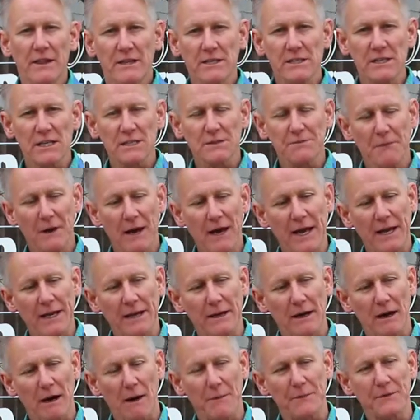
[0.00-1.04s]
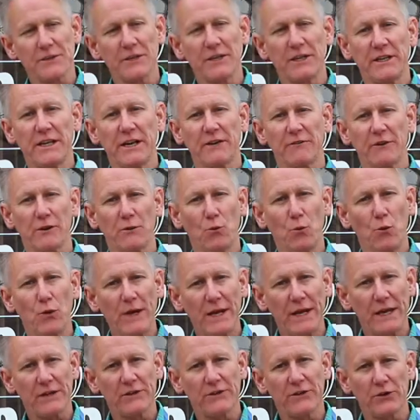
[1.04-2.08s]
This is my opportunity every
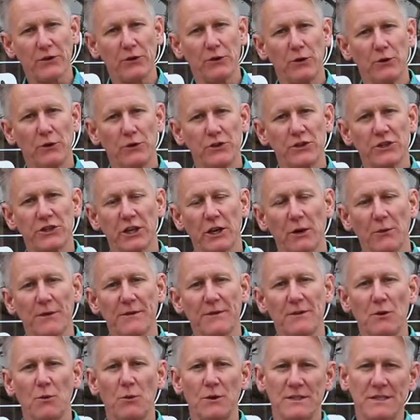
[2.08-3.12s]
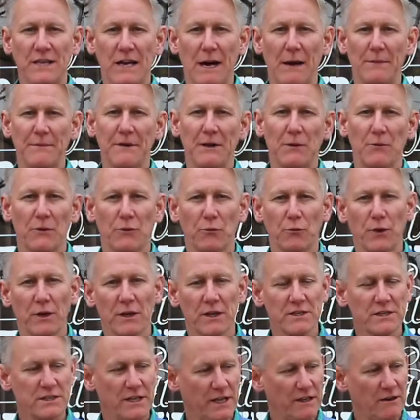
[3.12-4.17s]
week to share with you what's happening with
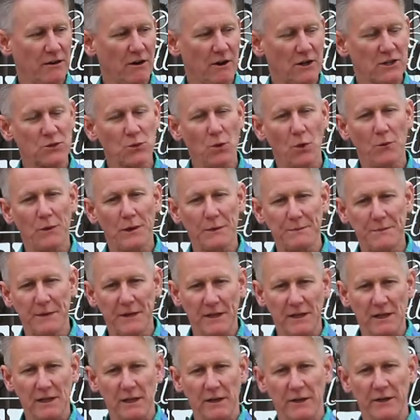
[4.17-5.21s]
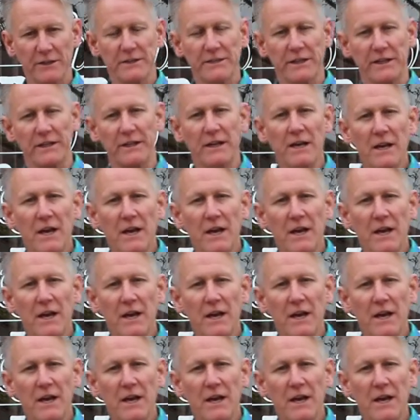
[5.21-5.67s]
real estate, Oshawa, Whitby, and Clarington.